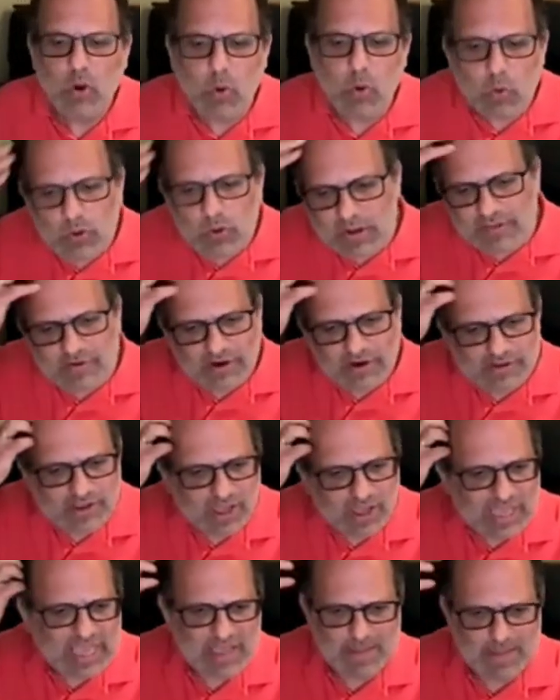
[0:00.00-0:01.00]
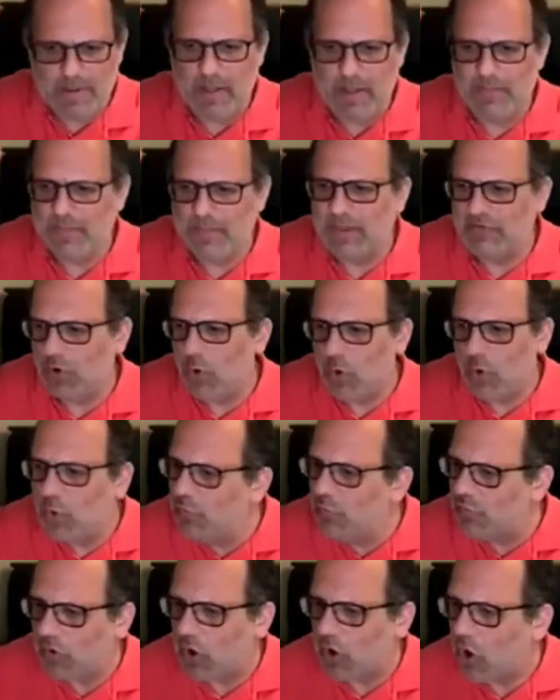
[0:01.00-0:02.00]
or to start talking about these
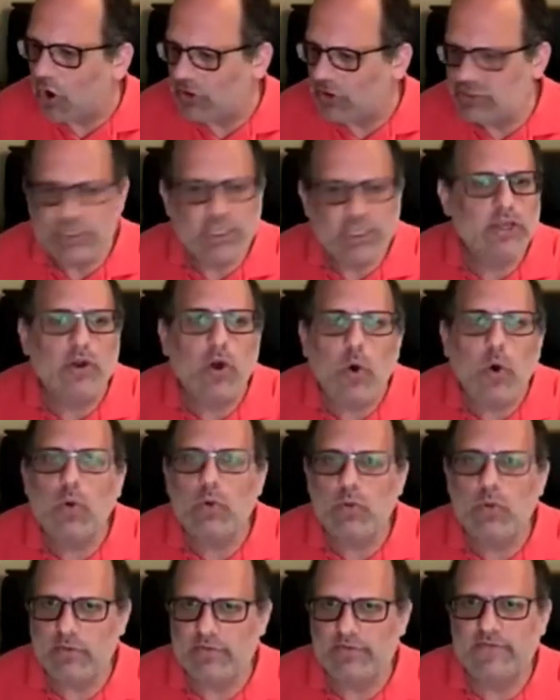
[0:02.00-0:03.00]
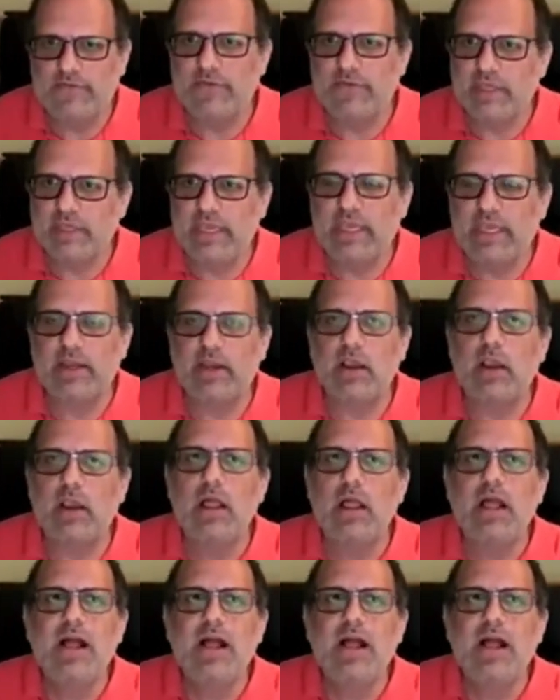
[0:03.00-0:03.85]
overarching goals for the year.